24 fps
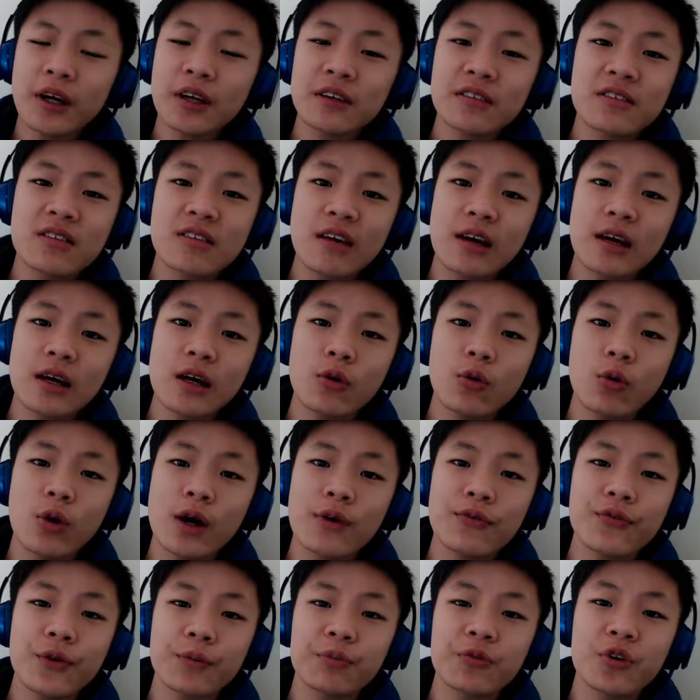I'm like a day
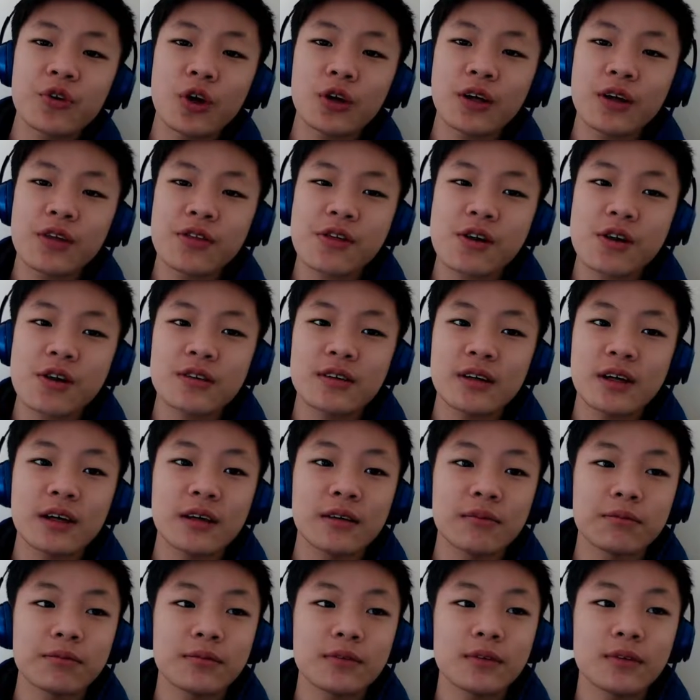away from turning
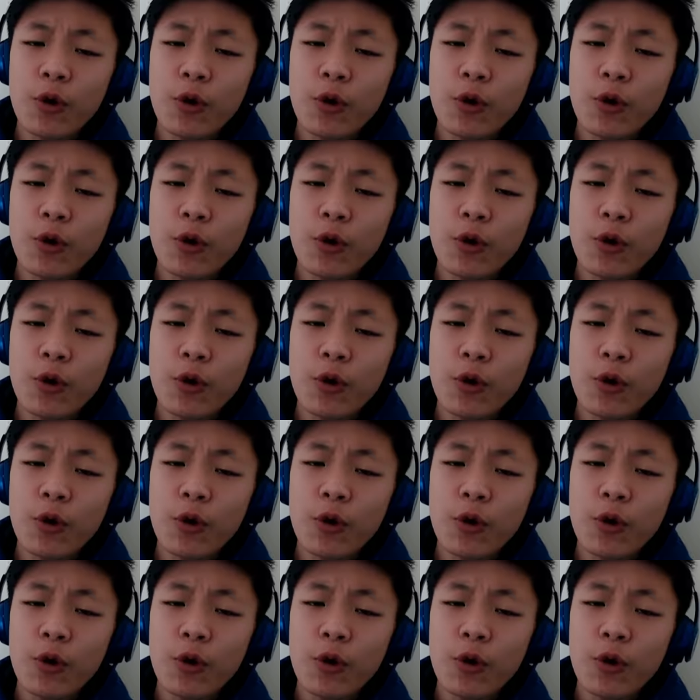13.